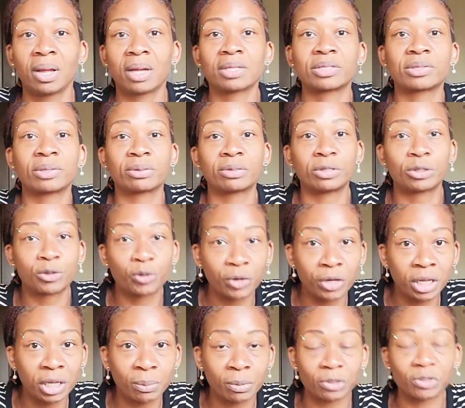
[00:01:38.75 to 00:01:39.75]
a certain
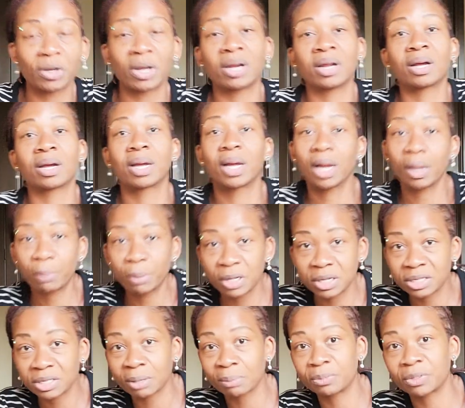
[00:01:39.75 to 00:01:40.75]
dream or trying to
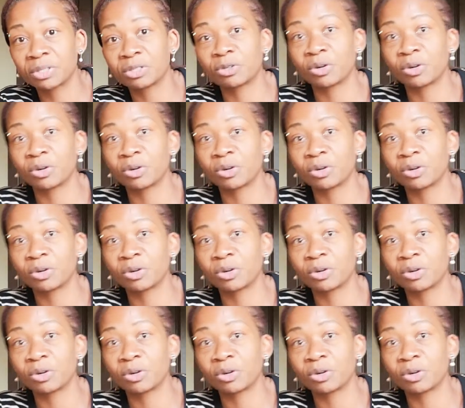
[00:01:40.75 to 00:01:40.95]
accomplish something,